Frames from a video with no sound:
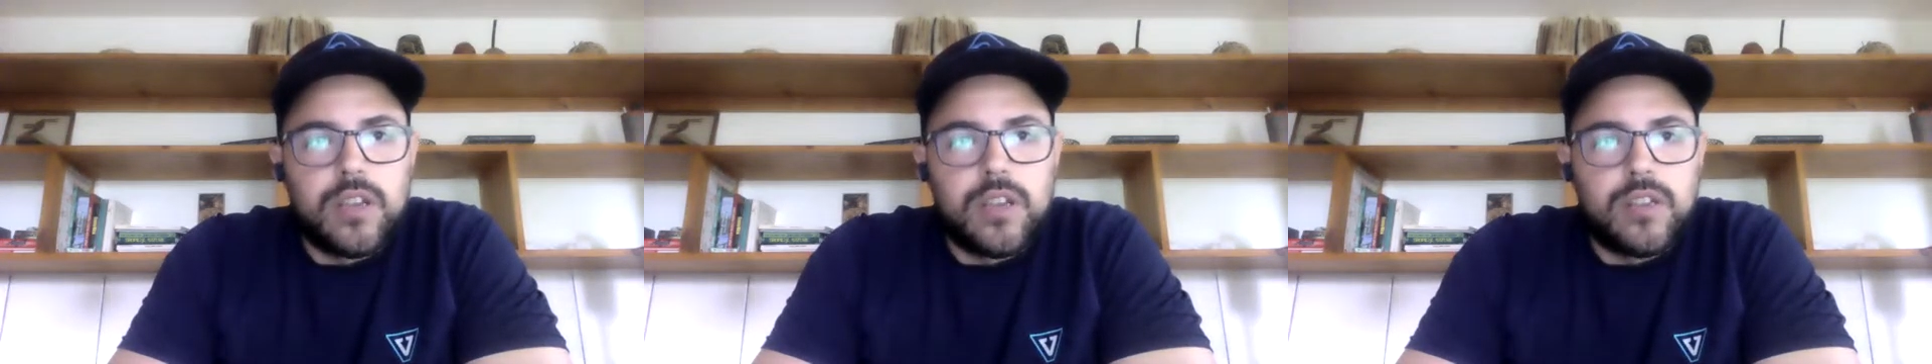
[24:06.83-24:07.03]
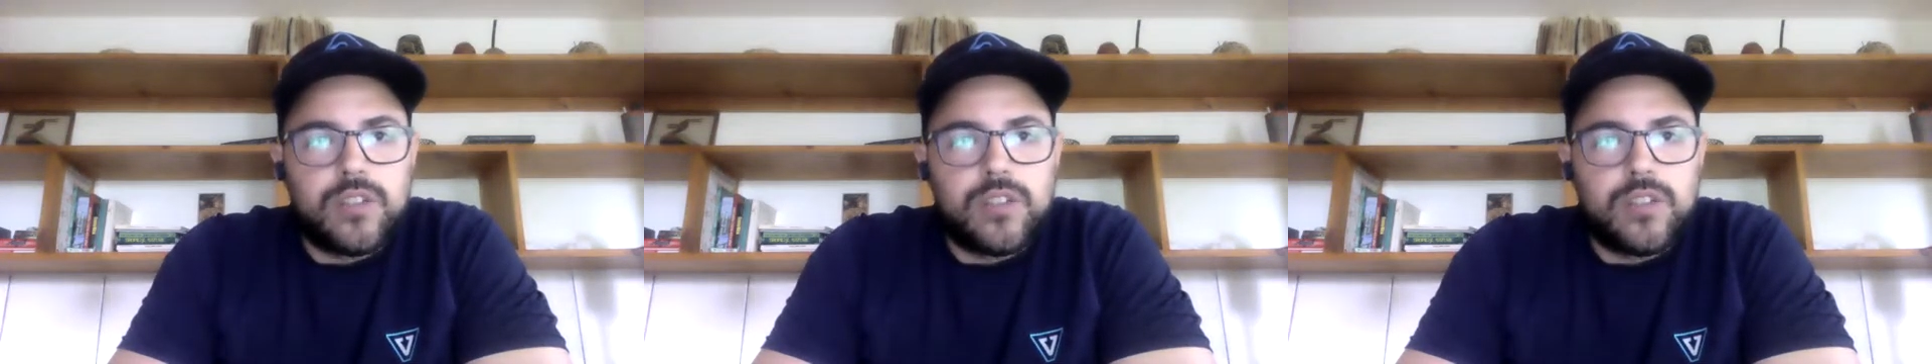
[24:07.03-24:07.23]

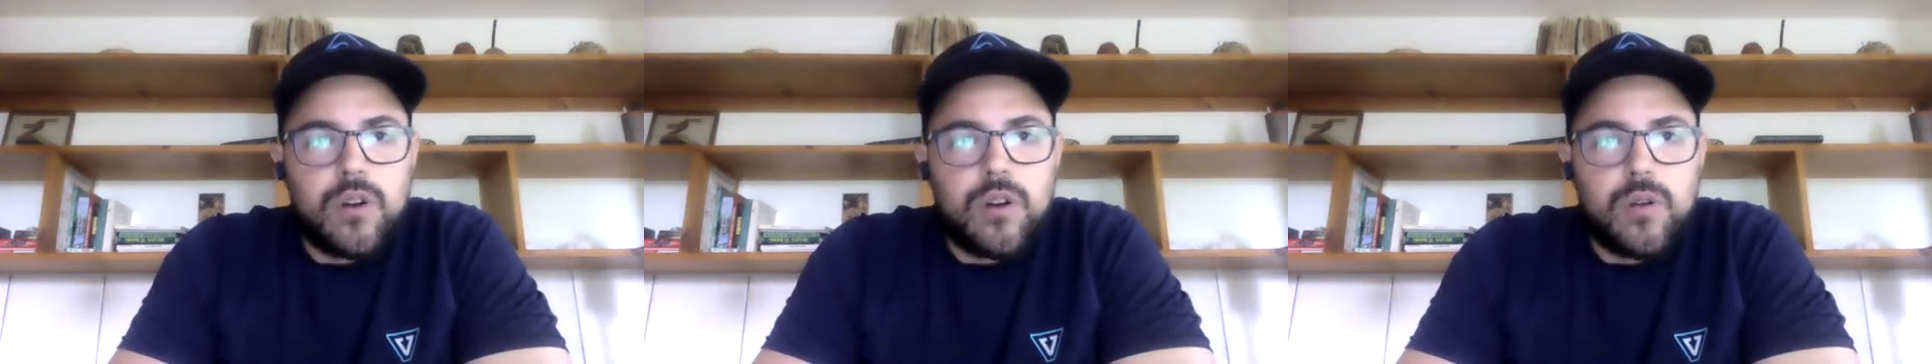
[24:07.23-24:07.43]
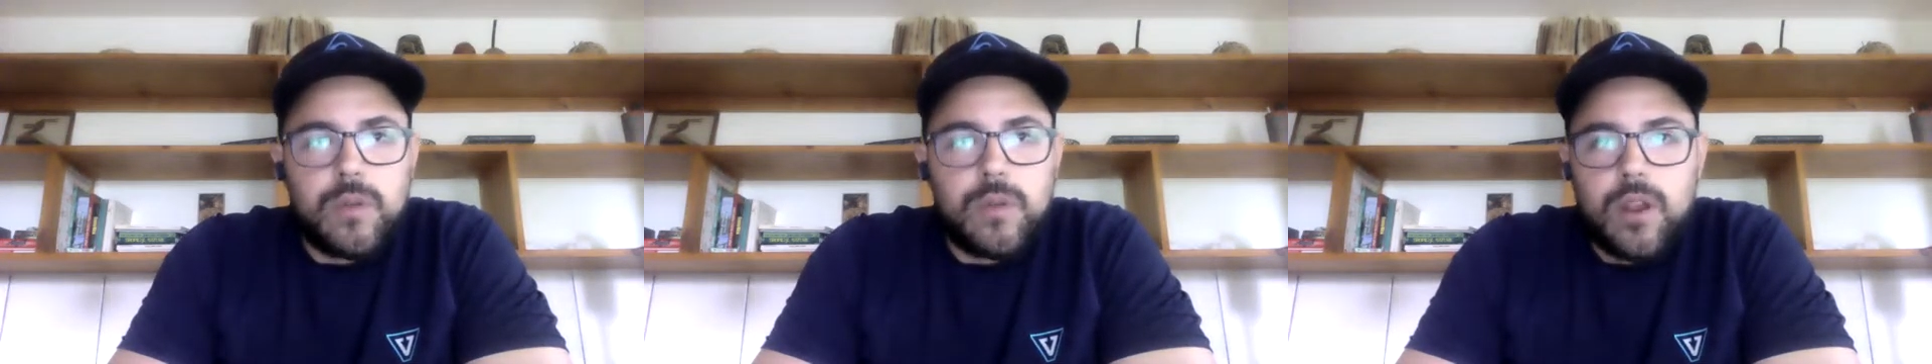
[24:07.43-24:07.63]

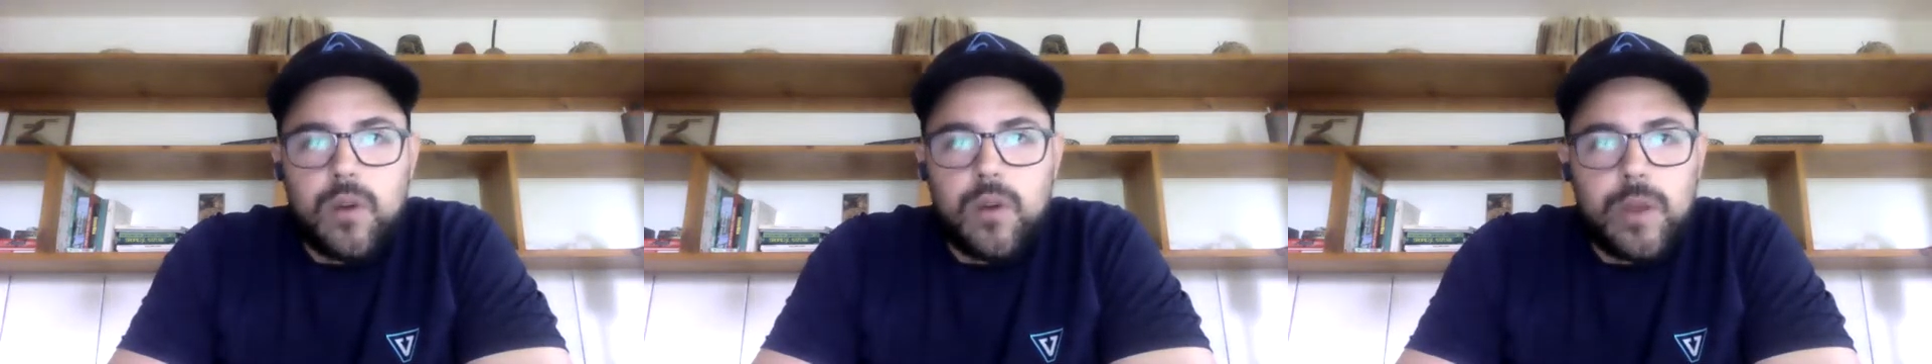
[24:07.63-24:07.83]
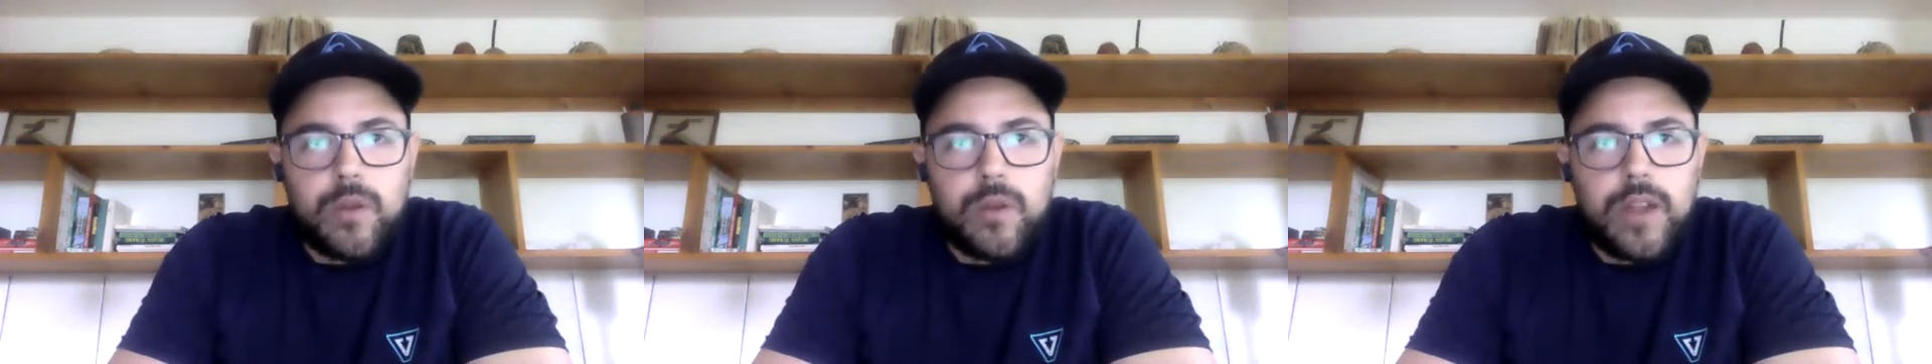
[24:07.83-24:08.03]
So,
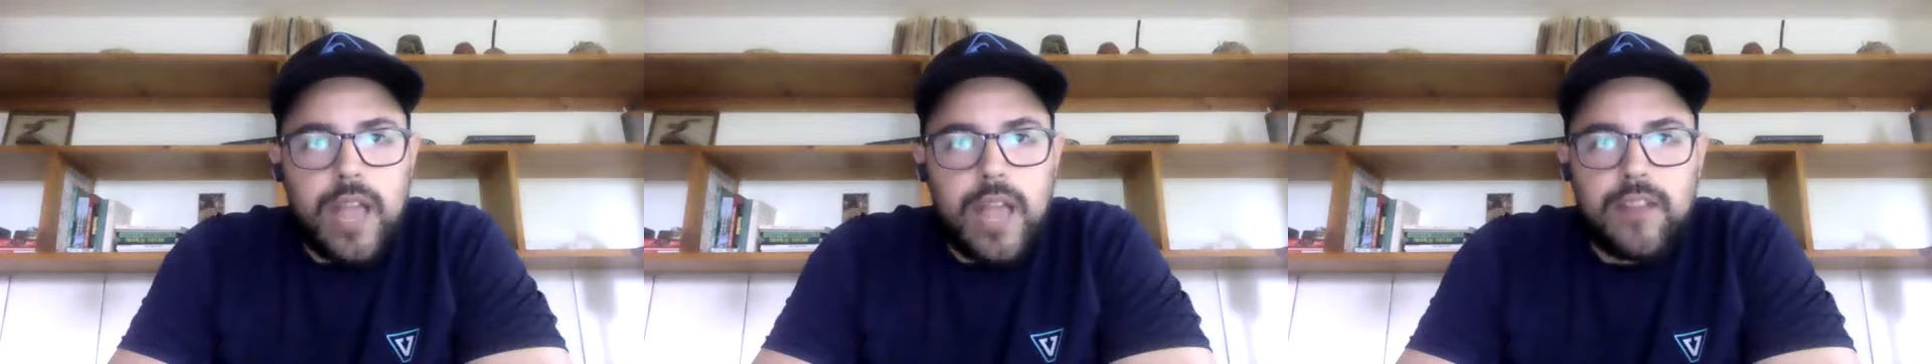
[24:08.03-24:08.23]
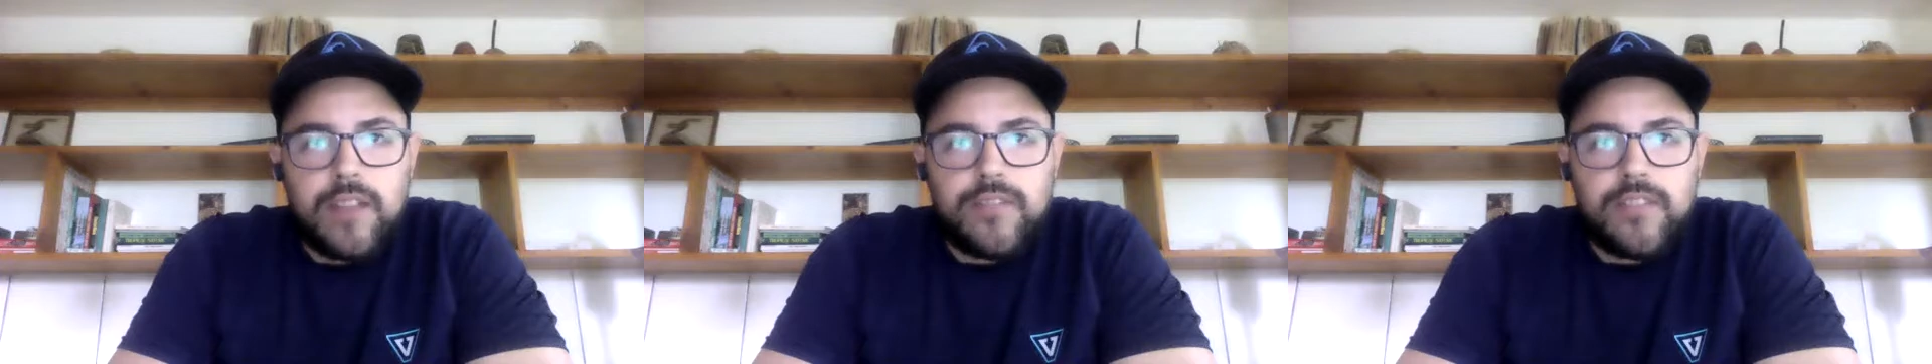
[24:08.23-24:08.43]
we were
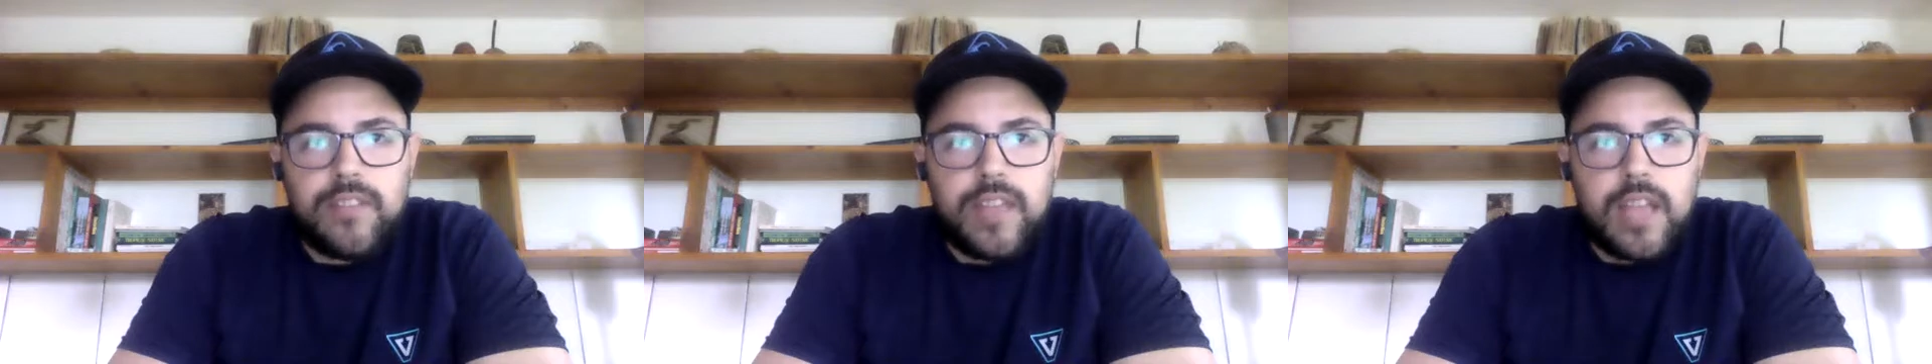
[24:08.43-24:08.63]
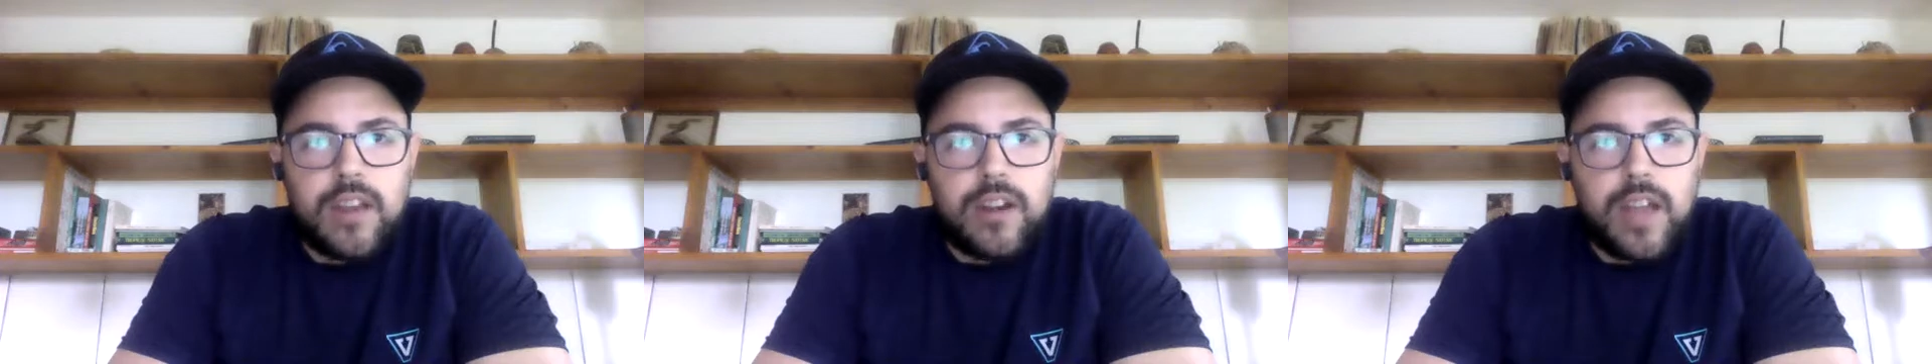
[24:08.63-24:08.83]
native to
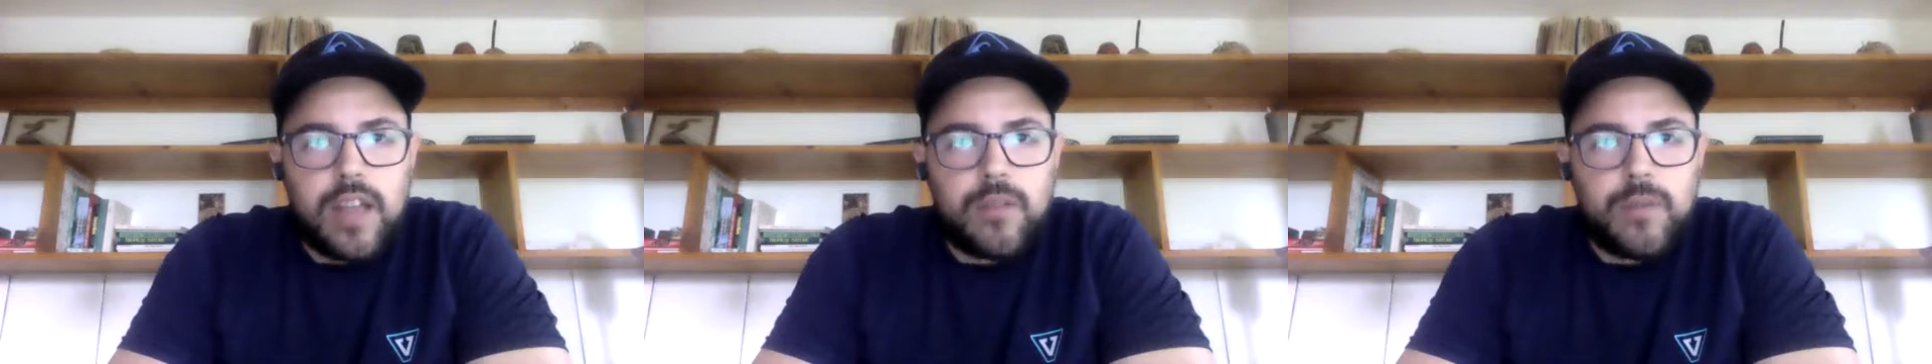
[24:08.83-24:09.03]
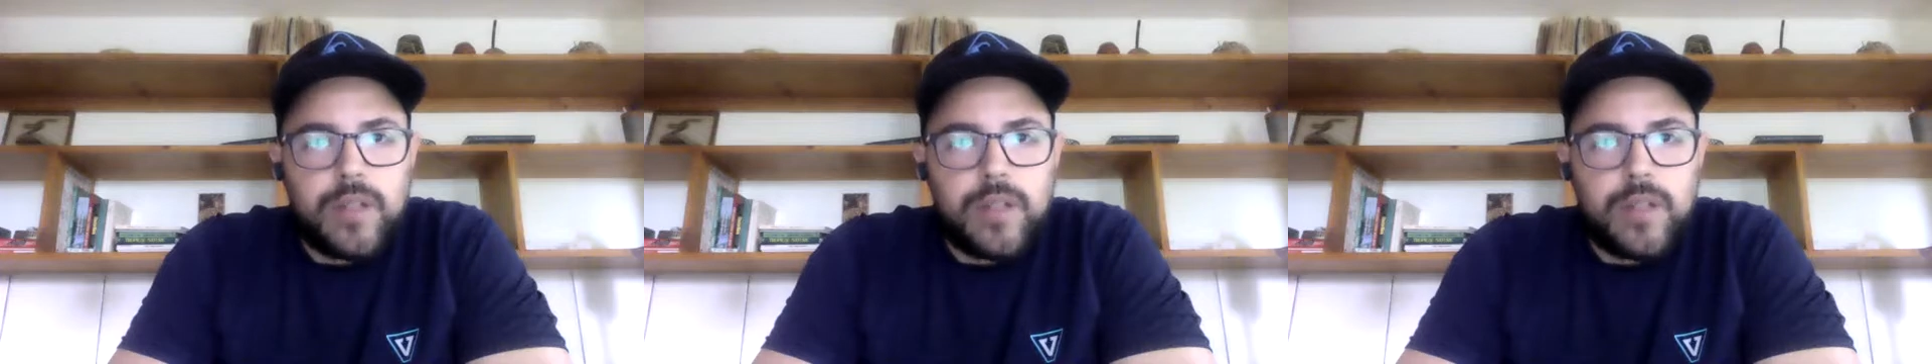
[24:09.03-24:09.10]
the internet.